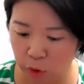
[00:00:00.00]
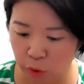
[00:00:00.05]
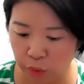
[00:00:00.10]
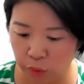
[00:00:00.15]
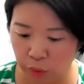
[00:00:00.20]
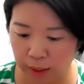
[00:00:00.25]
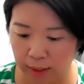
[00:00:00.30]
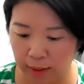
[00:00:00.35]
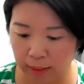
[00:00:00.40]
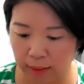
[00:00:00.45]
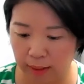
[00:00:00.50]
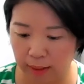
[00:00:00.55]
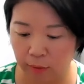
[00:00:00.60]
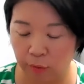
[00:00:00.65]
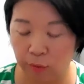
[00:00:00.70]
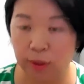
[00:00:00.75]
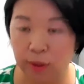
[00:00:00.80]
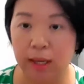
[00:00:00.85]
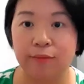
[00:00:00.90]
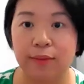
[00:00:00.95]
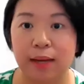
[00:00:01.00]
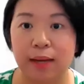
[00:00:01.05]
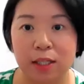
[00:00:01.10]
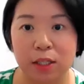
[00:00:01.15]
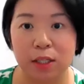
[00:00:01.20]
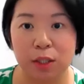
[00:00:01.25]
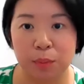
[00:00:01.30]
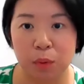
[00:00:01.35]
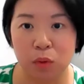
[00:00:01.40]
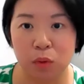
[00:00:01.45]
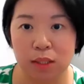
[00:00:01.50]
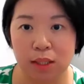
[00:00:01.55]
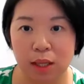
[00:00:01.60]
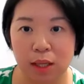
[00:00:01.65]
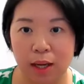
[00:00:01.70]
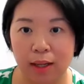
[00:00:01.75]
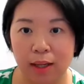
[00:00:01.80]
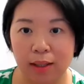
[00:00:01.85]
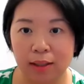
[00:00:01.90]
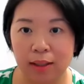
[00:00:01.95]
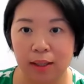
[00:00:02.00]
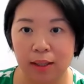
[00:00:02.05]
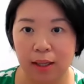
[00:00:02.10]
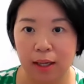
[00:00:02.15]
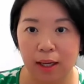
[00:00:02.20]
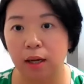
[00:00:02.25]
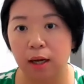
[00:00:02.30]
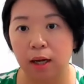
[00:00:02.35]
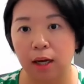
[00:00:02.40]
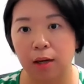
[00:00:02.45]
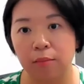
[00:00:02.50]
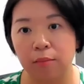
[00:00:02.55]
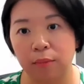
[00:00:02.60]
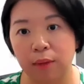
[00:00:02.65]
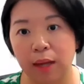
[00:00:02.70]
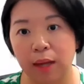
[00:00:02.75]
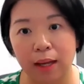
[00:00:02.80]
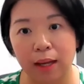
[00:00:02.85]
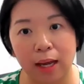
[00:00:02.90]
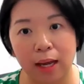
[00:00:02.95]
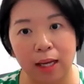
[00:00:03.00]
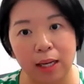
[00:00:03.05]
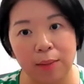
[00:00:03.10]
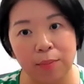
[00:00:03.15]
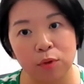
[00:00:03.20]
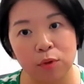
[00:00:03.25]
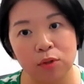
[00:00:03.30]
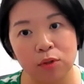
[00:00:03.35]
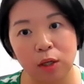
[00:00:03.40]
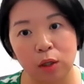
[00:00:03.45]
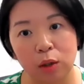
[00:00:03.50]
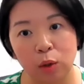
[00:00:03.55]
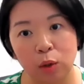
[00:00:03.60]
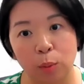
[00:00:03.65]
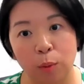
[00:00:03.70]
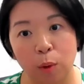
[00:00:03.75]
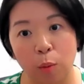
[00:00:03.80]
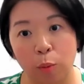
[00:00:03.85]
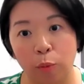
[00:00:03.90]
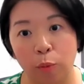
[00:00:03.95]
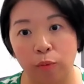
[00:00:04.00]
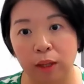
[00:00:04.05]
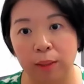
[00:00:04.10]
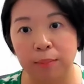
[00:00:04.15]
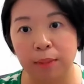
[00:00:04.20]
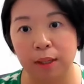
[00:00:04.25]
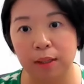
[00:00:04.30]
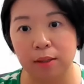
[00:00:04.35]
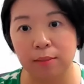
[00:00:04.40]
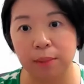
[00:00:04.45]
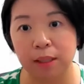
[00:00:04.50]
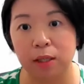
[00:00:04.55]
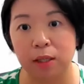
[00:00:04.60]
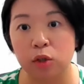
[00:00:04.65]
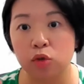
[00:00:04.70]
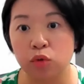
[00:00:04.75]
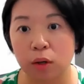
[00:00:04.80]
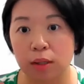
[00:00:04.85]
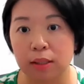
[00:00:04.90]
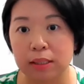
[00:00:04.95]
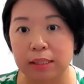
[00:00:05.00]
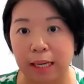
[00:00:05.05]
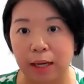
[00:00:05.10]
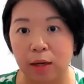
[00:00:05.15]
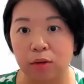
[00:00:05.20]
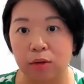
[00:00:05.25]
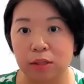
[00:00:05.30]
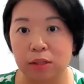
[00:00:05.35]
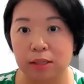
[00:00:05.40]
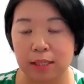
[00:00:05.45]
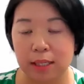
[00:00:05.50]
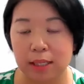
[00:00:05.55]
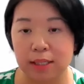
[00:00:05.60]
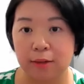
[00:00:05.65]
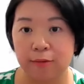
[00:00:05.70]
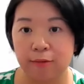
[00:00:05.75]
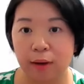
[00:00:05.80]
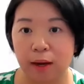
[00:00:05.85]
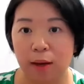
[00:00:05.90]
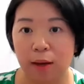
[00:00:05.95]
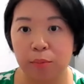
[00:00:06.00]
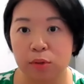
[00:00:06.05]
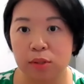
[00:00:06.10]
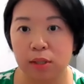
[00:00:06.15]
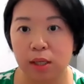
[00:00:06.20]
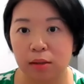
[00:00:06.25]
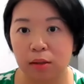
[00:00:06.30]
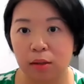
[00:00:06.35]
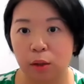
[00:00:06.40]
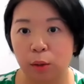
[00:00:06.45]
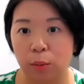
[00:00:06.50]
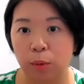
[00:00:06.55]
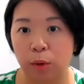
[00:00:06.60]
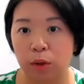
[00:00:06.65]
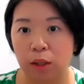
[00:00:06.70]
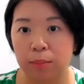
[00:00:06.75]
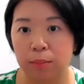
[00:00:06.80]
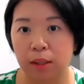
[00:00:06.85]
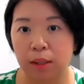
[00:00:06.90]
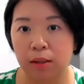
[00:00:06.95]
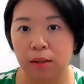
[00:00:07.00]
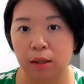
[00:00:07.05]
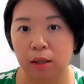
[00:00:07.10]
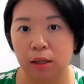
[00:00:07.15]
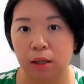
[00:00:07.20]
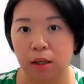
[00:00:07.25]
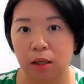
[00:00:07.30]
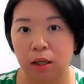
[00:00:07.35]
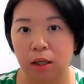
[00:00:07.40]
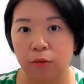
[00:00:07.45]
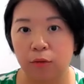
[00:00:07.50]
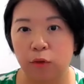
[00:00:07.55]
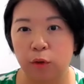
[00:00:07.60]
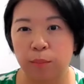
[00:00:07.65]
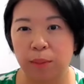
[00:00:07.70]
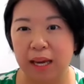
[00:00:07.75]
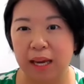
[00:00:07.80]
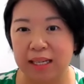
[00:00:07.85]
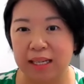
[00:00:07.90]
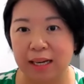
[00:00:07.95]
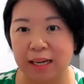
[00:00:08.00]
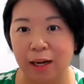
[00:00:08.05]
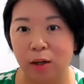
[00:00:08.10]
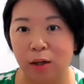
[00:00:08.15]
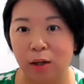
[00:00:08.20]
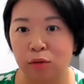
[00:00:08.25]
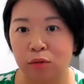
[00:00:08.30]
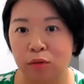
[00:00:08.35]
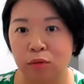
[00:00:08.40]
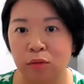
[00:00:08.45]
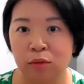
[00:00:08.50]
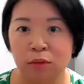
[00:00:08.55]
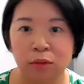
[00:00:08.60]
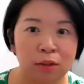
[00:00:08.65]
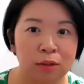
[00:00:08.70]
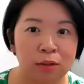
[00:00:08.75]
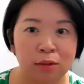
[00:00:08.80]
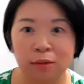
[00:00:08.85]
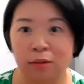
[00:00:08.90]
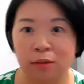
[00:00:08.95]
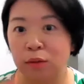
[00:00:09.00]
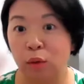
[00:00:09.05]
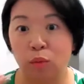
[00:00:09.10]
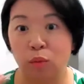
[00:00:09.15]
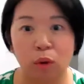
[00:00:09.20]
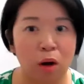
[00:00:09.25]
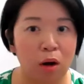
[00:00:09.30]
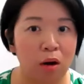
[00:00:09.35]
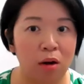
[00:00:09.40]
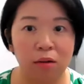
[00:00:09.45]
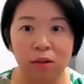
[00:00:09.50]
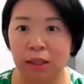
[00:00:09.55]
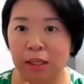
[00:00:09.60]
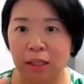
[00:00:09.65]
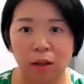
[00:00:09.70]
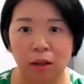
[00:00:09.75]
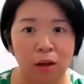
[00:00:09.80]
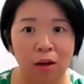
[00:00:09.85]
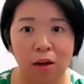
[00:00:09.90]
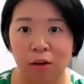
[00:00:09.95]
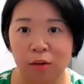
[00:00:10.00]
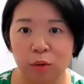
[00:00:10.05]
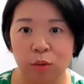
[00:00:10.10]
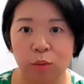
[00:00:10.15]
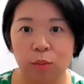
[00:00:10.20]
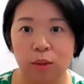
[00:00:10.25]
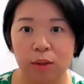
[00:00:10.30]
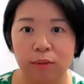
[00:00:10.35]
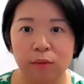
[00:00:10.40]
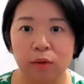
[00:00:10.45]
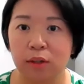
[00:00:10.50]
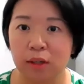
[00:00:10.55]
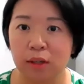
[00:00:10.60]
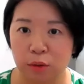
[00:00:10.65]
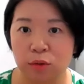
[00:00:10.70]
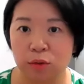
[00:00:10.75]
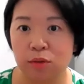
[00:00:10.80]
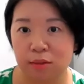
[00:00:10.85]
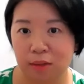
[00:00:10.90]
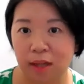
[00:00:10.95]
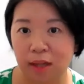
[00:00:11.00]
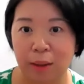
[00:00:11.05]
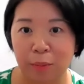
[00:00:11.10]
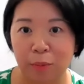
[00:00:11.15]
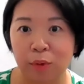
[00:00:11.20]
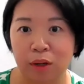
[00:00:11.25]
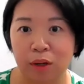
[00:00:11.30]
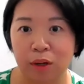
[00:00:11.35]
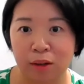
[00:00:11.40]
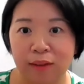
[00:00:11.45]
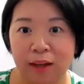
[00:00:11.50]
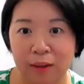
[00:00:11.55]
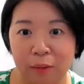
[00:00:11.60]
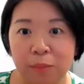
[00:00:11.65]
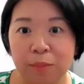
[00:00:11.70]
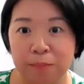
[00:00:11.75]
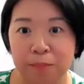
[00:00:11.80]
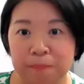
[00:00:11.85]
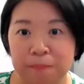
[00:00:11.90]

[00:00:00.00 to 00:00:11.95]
during the readvanceable slide, um, that 80% global limit being shrunk down to 65% global limit if you pay down the yes. wrong HELOC or whatever. Can you just elaborate on that?